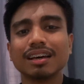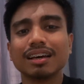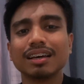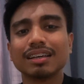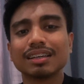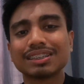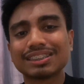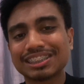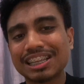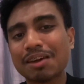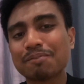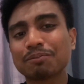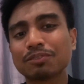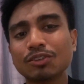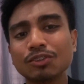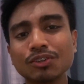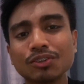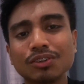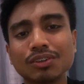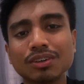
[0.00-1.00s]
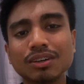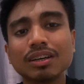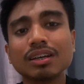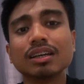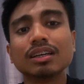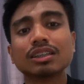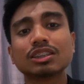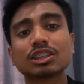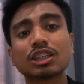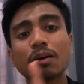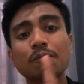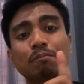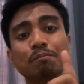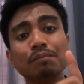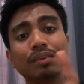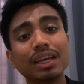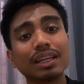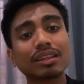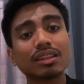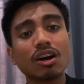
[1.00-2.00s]
Step 2.
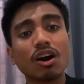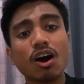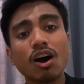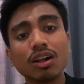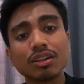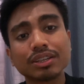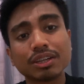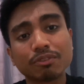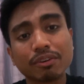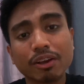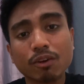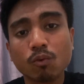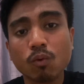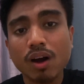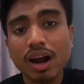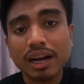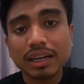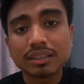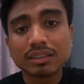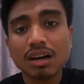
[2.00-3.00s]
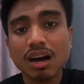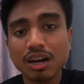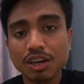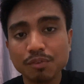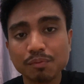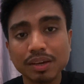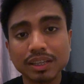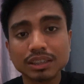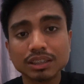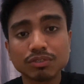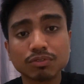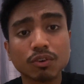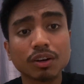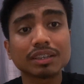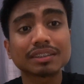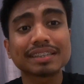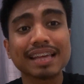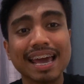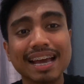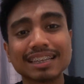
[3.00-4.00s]
Submit all the required documents
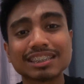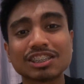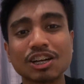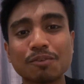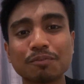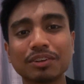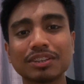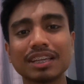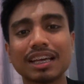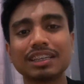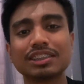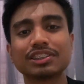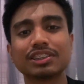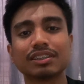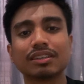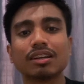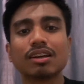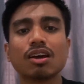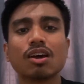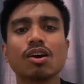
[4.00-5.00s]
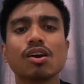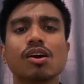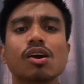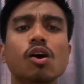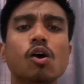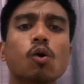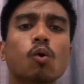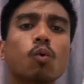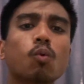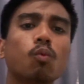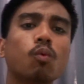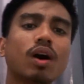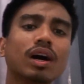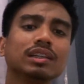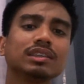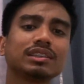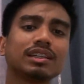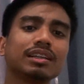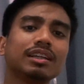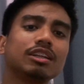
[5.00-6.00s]
for tax computation.
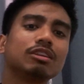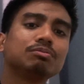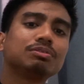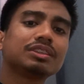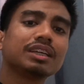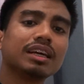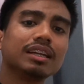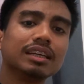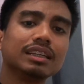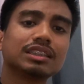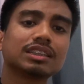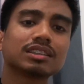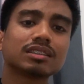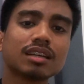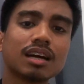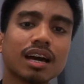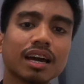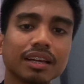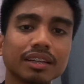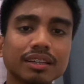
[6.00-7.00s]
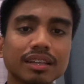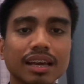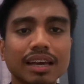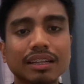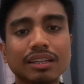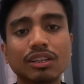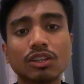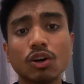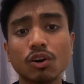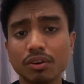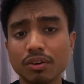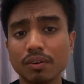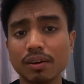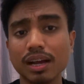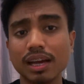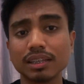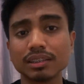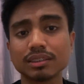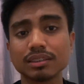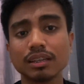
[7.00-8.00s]
Once the deed of sale is signed and
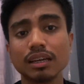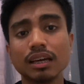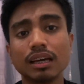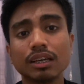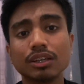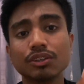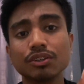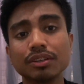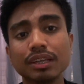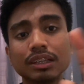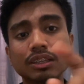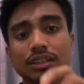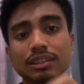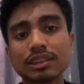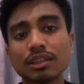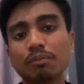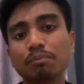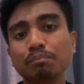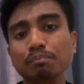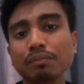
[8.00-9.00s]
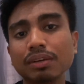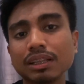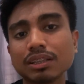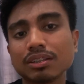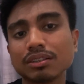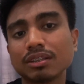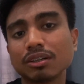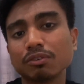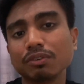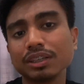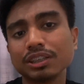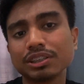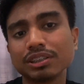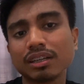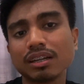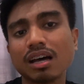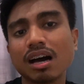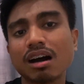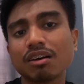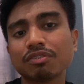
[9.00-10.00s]
notarized, you need to submit to the
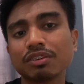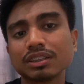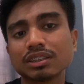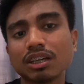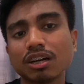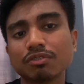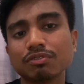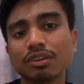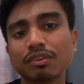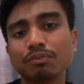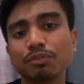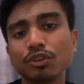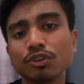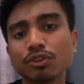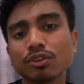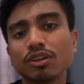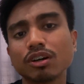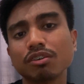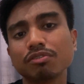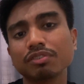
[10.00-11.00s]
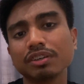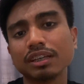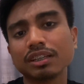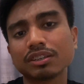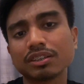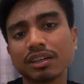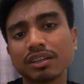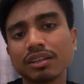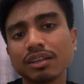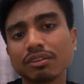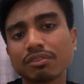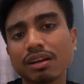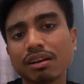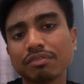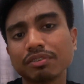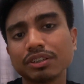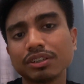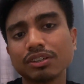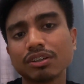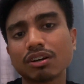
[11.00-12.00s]
regional office of the Bureau of Internal
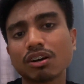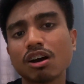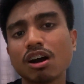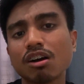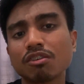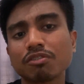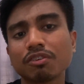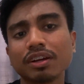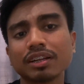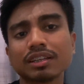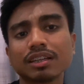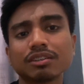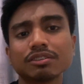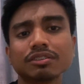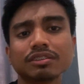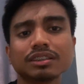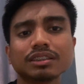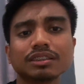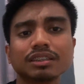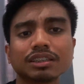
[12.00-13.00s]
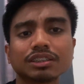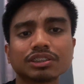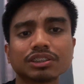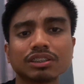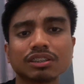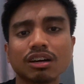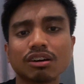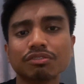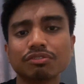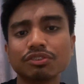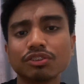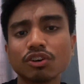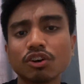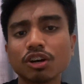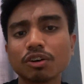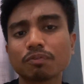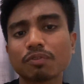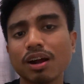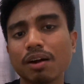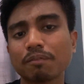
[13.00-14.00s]
Revenue covering the jurisdiction of
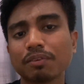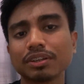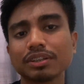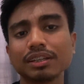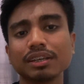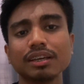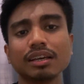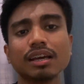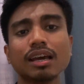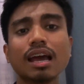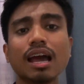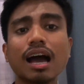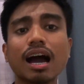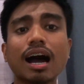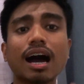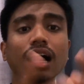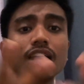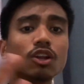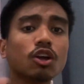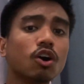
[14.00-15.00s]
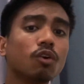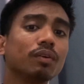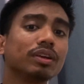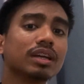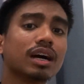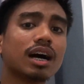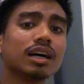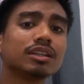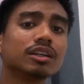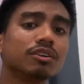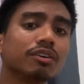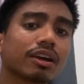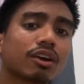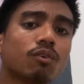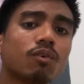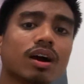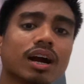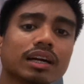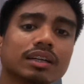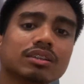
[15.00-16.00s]
your property along with other
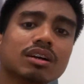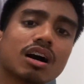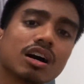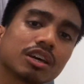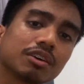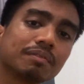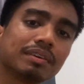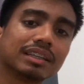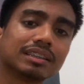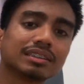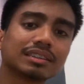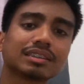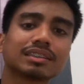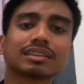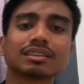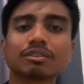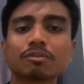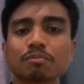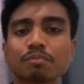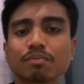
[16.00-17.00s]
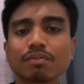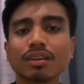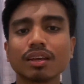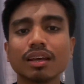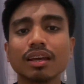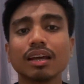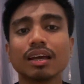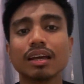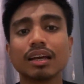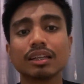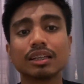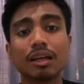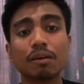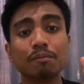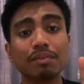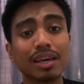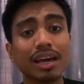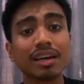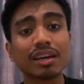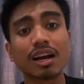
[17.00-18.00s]
required documents. The
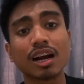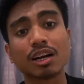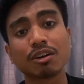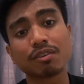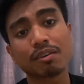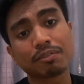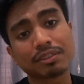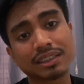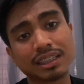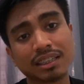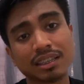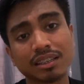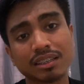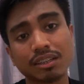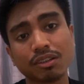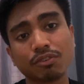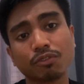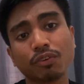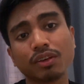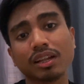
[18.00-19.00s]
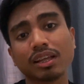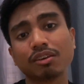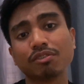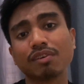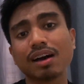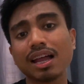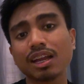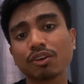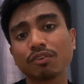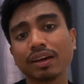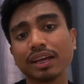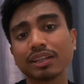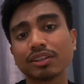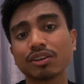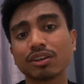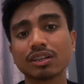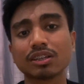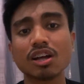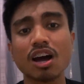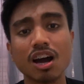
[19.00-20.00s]
BIR representative will evaluate
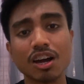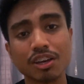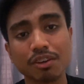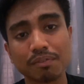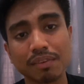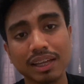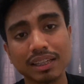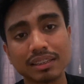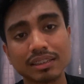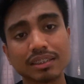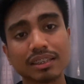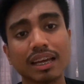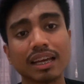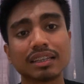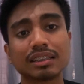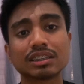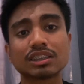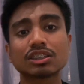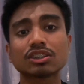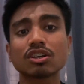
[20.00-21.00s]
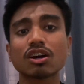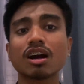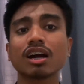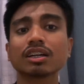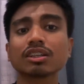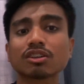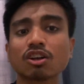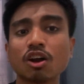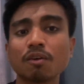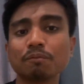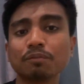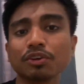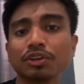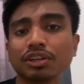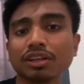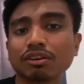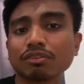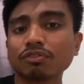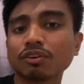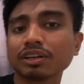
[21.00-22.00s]
your documents and start
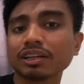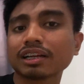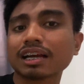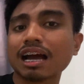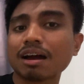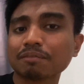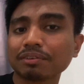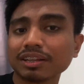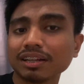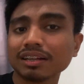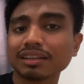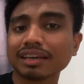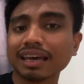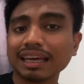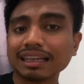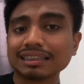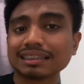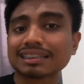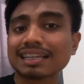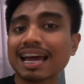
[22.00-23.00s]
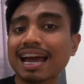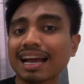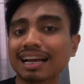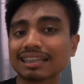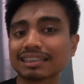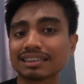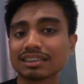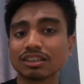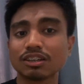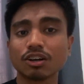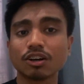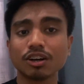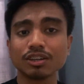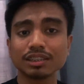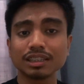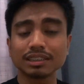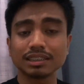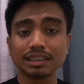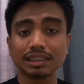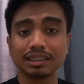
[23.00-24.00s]
computing for the capital gains tax or
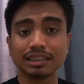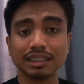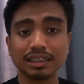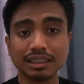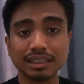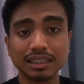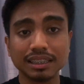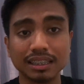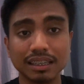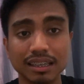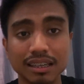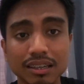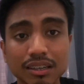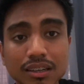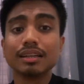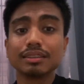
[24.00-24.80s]
the CGT.